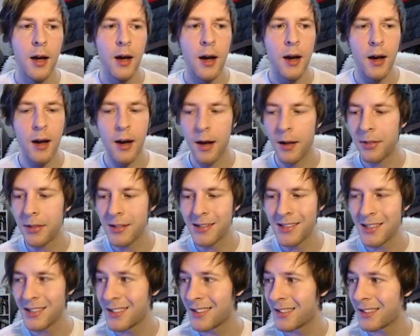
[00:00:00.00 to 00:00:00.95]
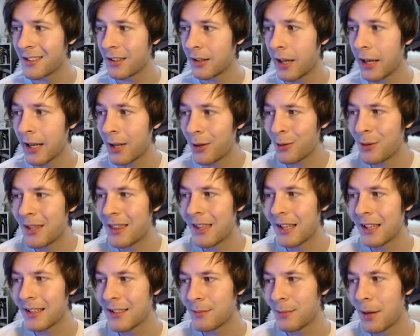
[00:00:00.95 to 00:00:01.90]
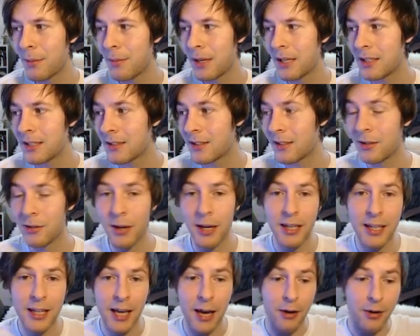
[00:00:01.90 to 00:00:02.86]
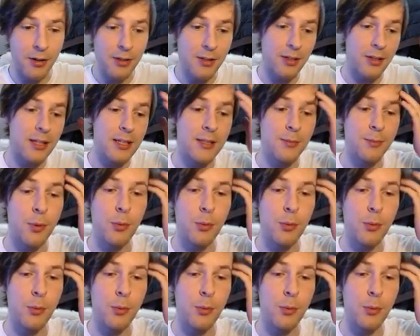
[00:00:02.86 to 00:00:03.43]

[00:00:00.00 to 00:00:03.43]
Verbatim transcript: Uh, this is like you'd think this might be just a direct counter to this,